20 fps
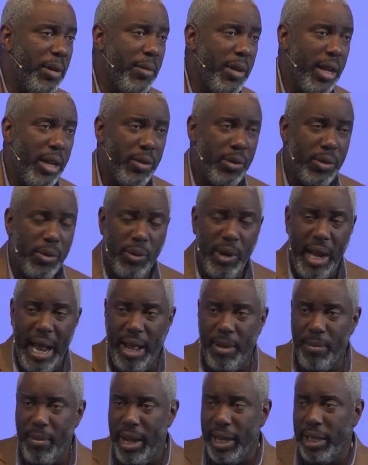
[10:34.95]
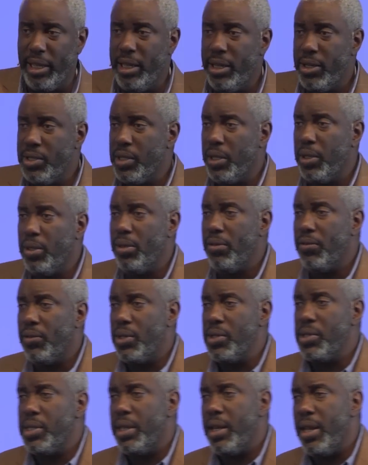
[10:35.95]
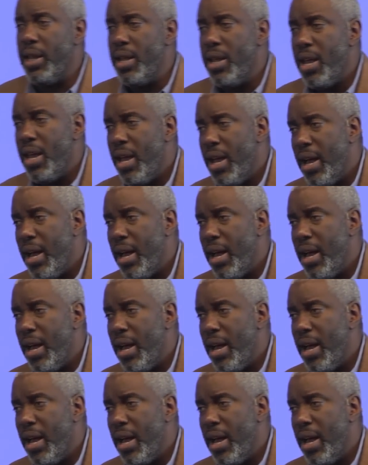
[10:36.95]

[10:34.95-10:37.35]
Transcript: And uh, throughout my years in university,